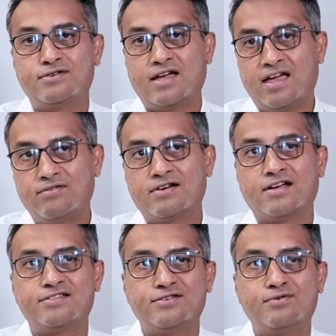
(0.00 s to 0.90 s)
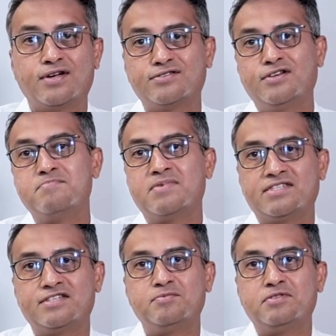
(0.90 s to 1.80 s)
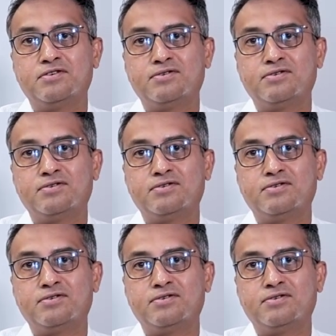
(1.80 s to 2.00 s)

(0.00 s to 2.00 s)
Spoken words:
So I have a cousin who actually messaged me in the